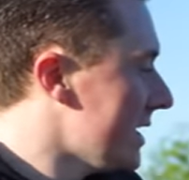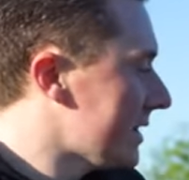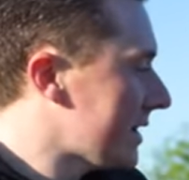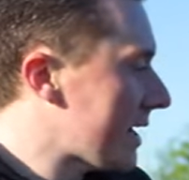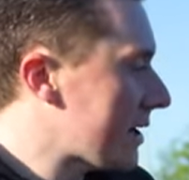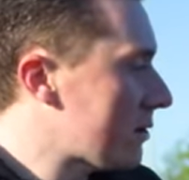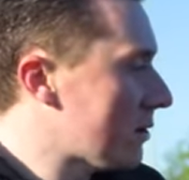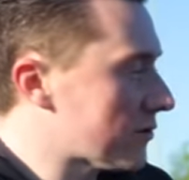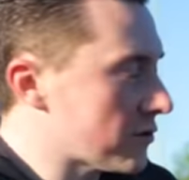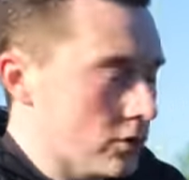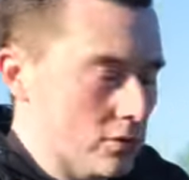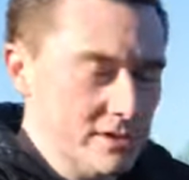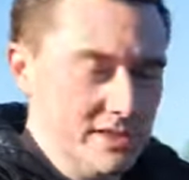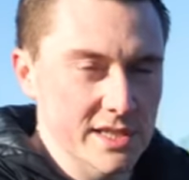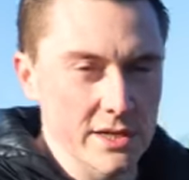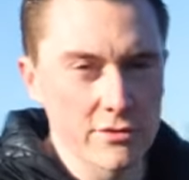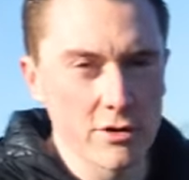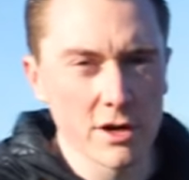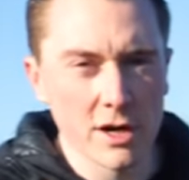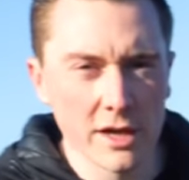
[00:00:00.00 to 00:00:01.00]
Now, of course,
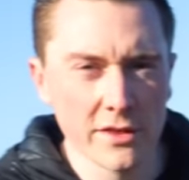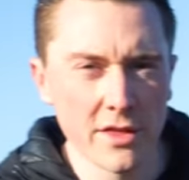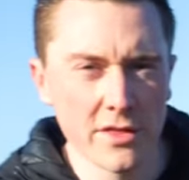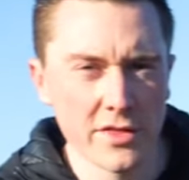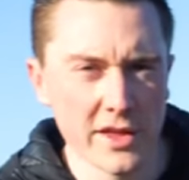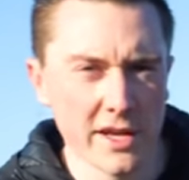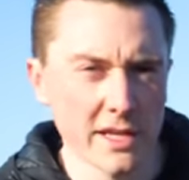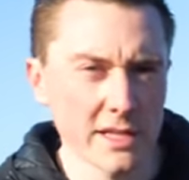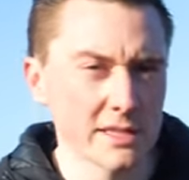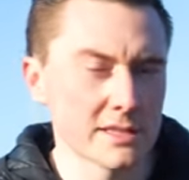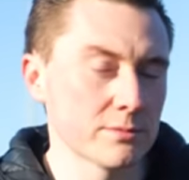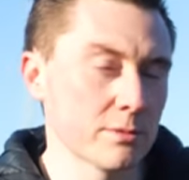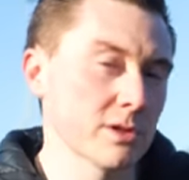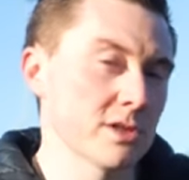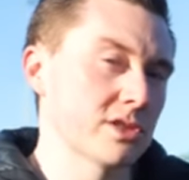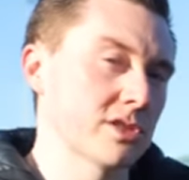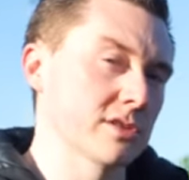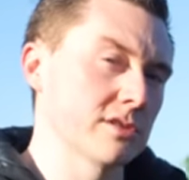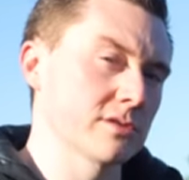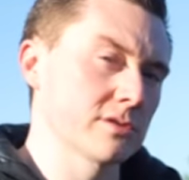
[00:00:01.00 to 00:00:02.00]
there are other things,
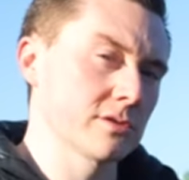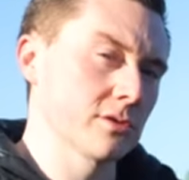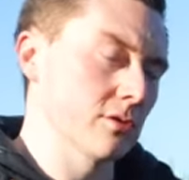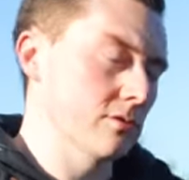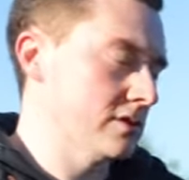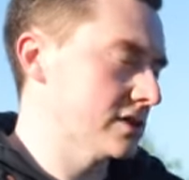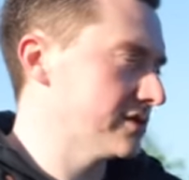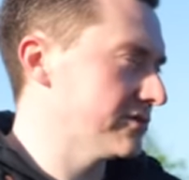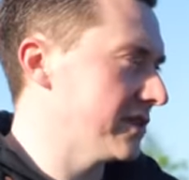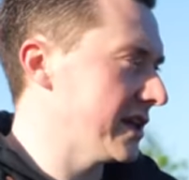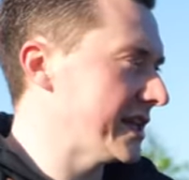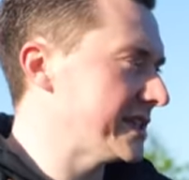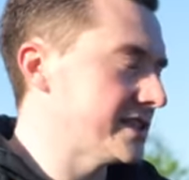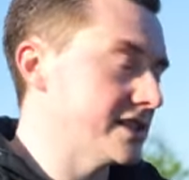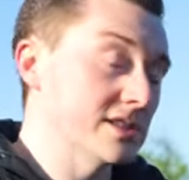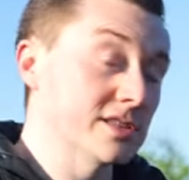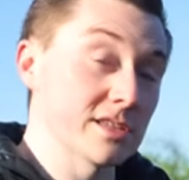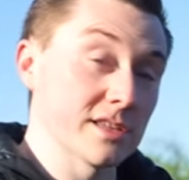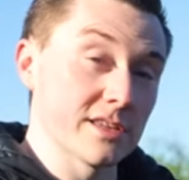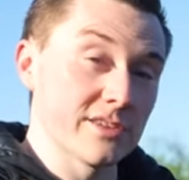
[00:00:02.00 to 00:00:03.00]
which is, of course,
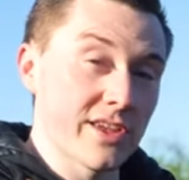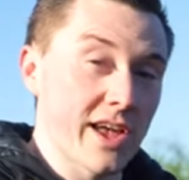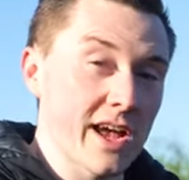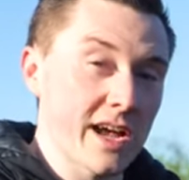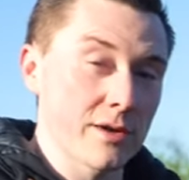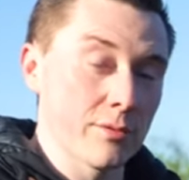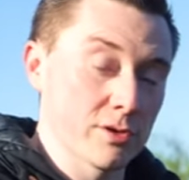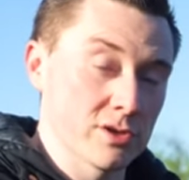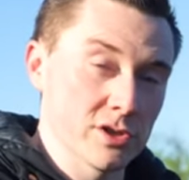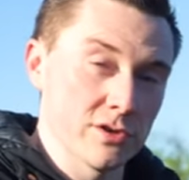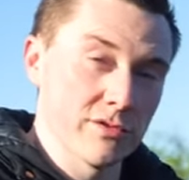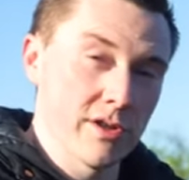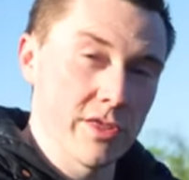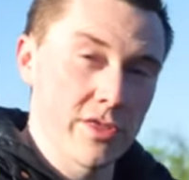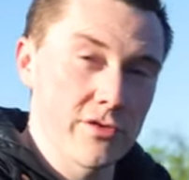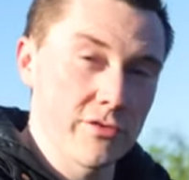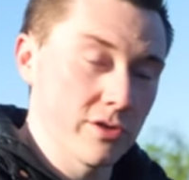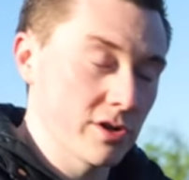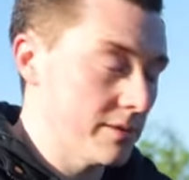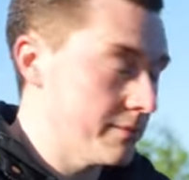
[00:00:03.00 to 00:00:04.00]
relating to the tech, which I'll
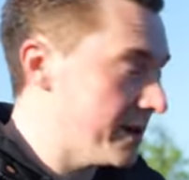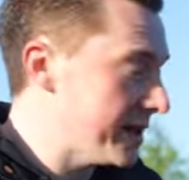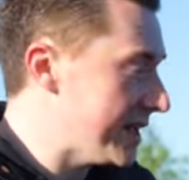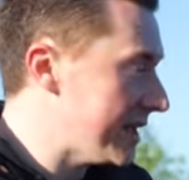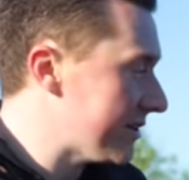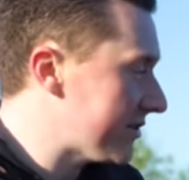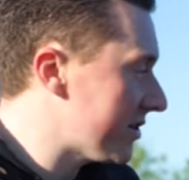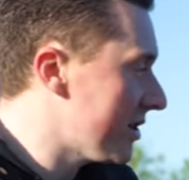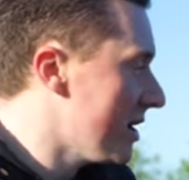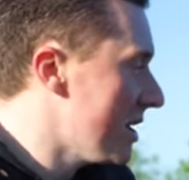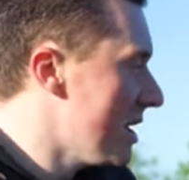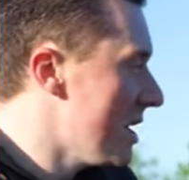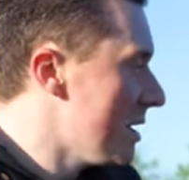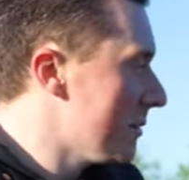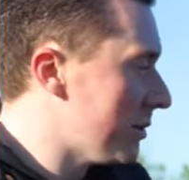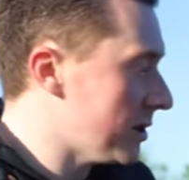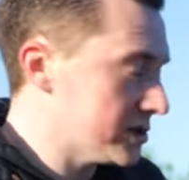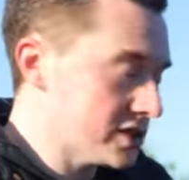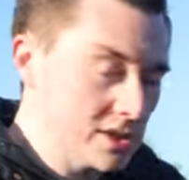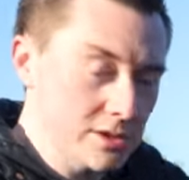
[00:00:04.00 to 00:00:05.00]
run through in a minute,
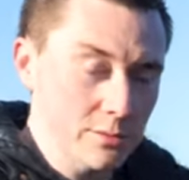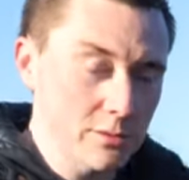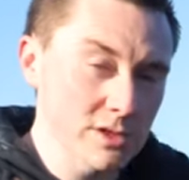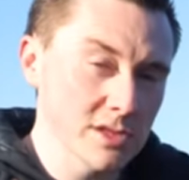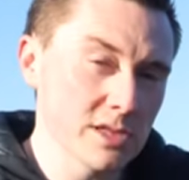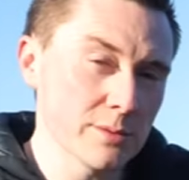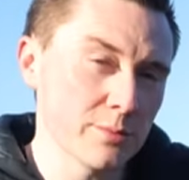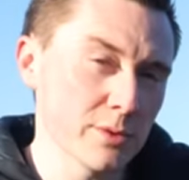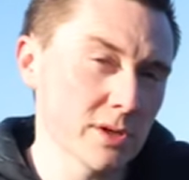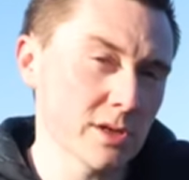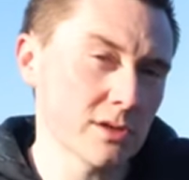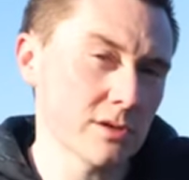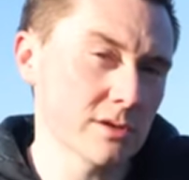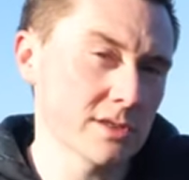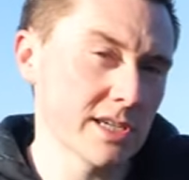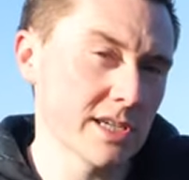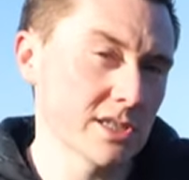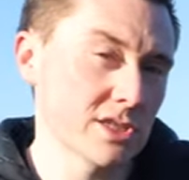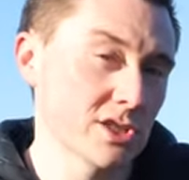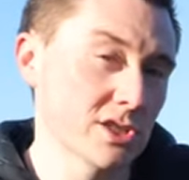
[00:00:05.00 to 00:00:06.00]
but I just wanted to bring our
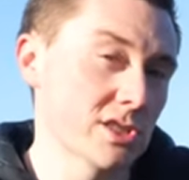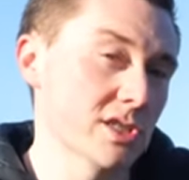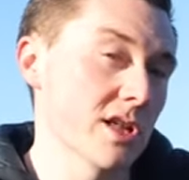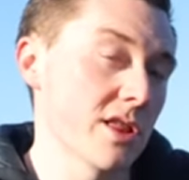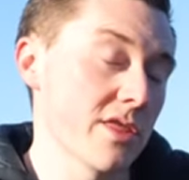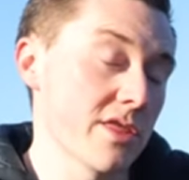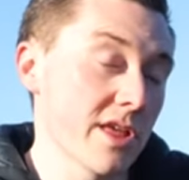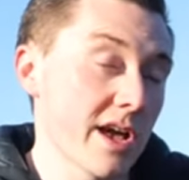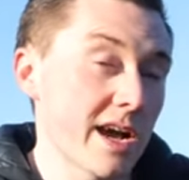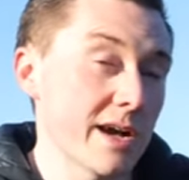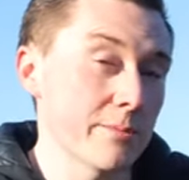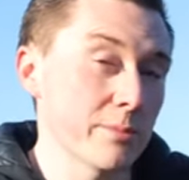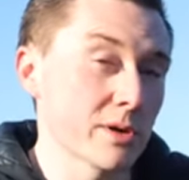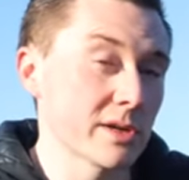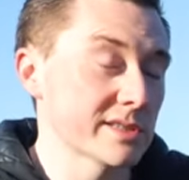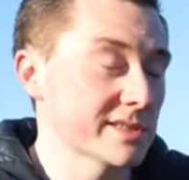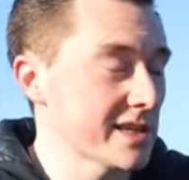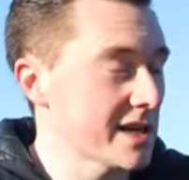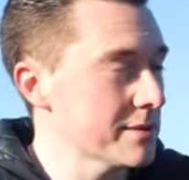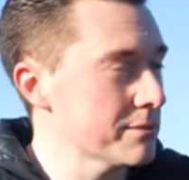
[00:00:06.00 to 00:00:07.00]
attention to that
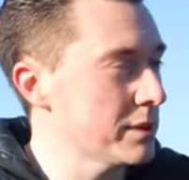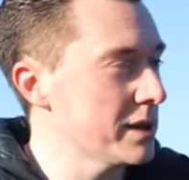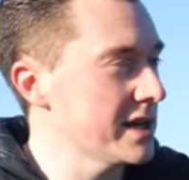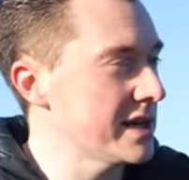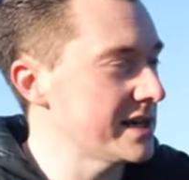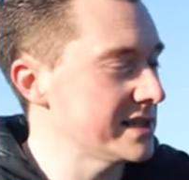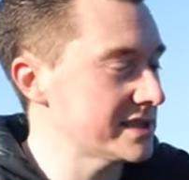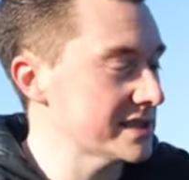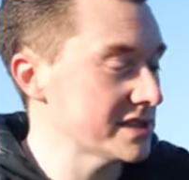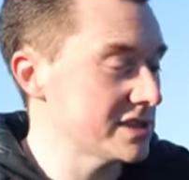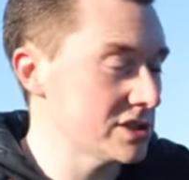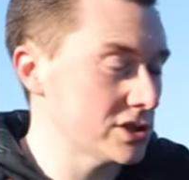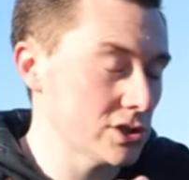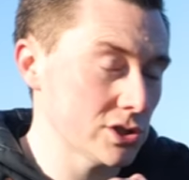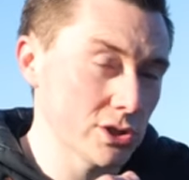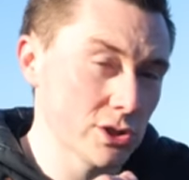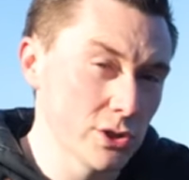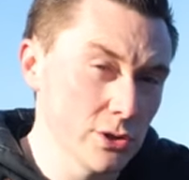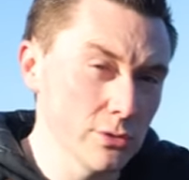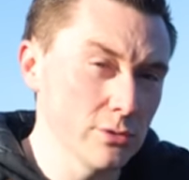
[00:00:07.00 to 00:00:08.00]
because that plays a
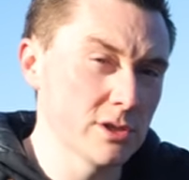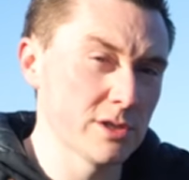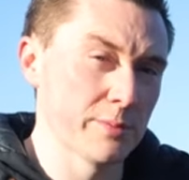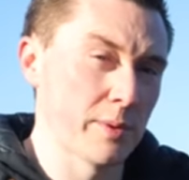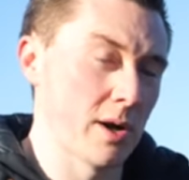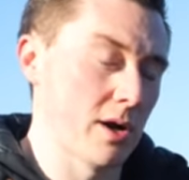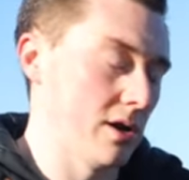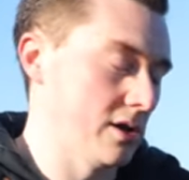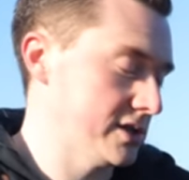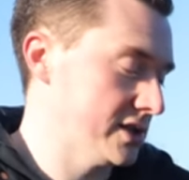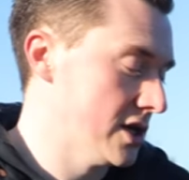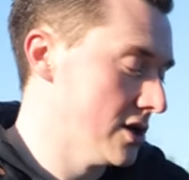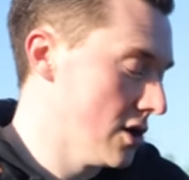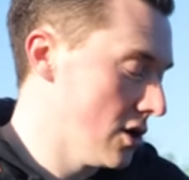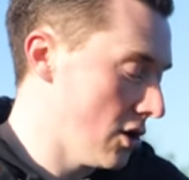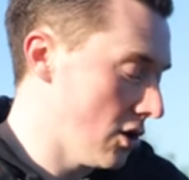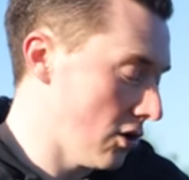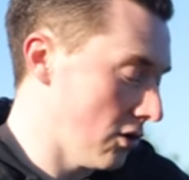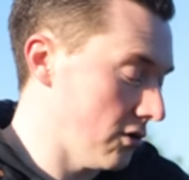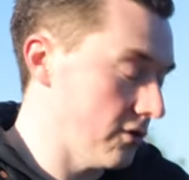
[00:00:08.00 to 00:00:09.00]
huge part
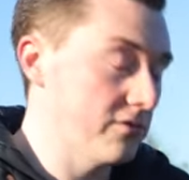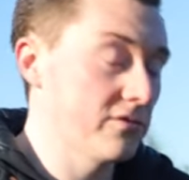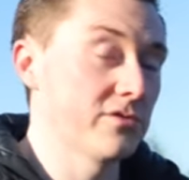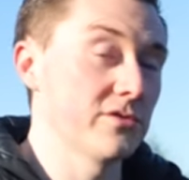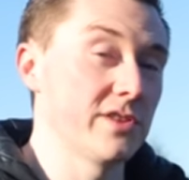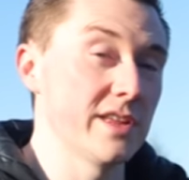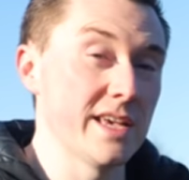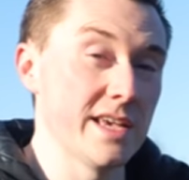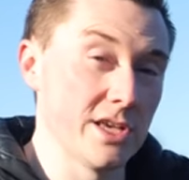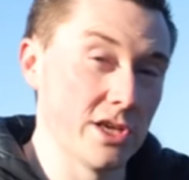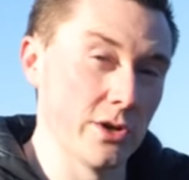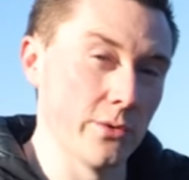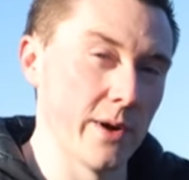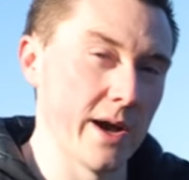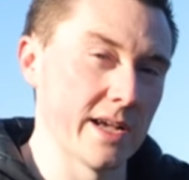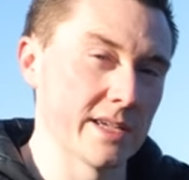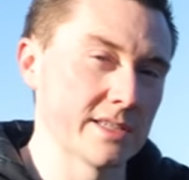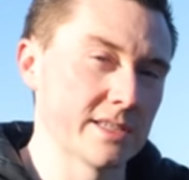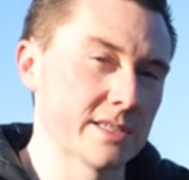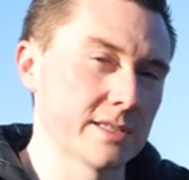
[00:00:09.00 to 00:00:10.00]
of the
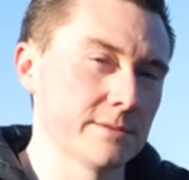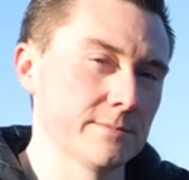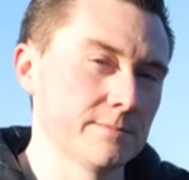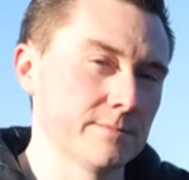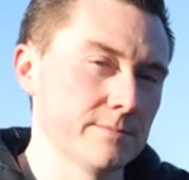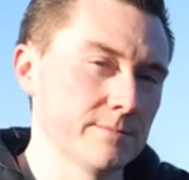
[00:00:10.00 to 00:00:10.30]
EQS.